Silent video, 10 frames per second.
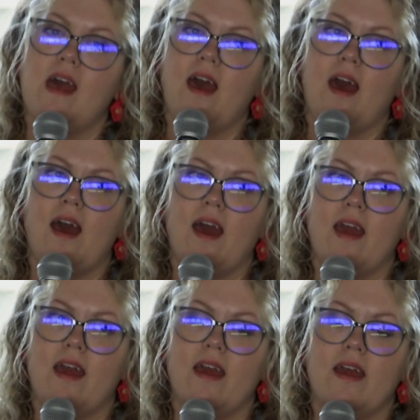
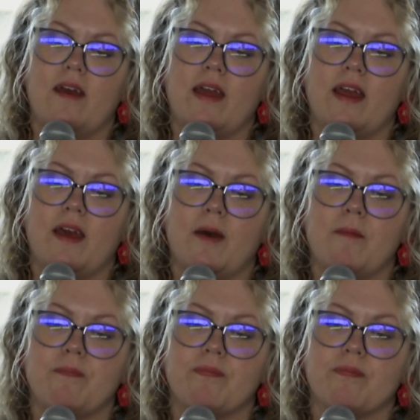I
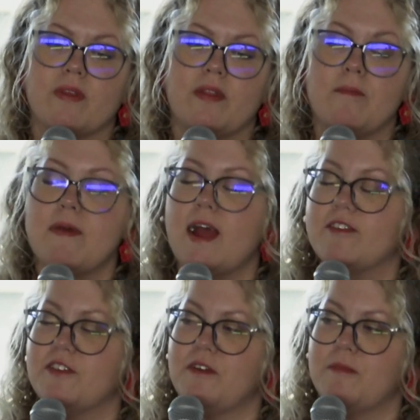am the
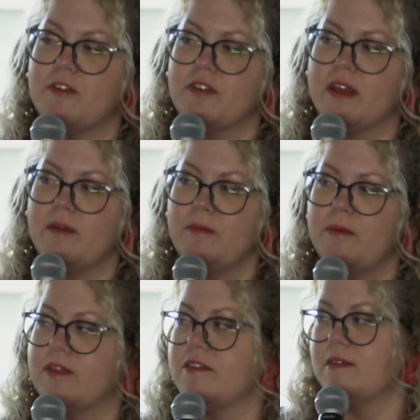ambassador of Michigan
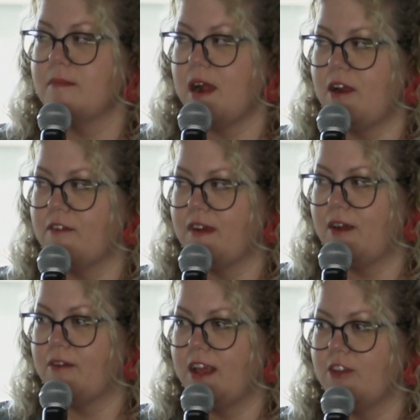with the Samara
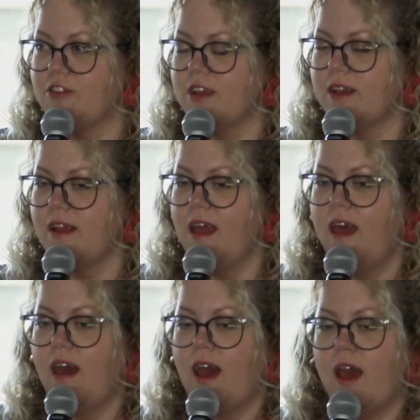Foundation.
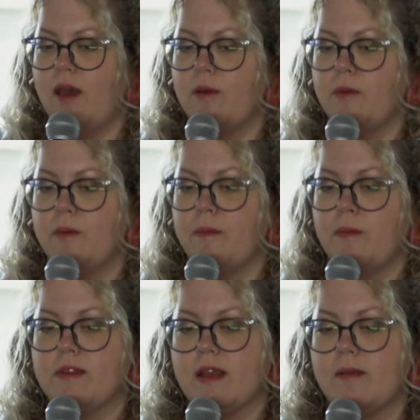I
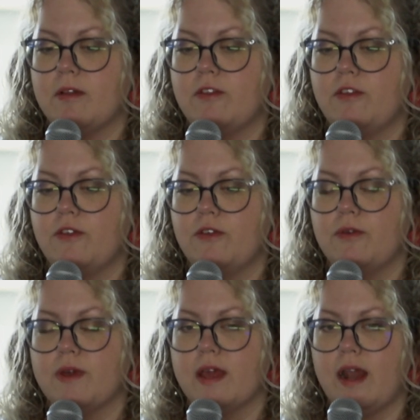was able
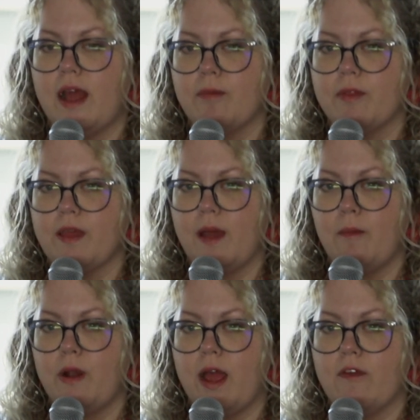to connect with them
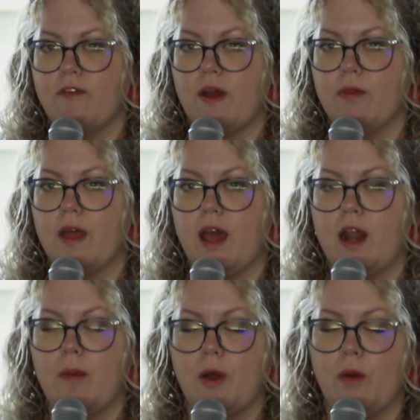when I found the
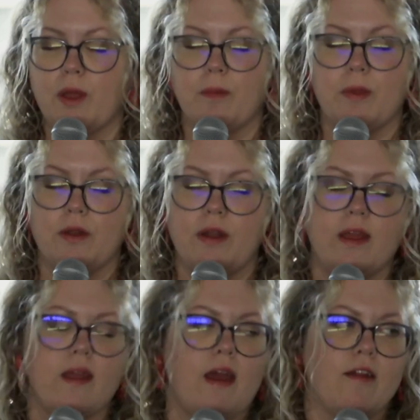NMO
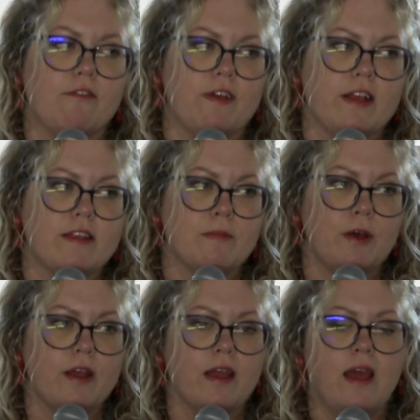community on Facebook.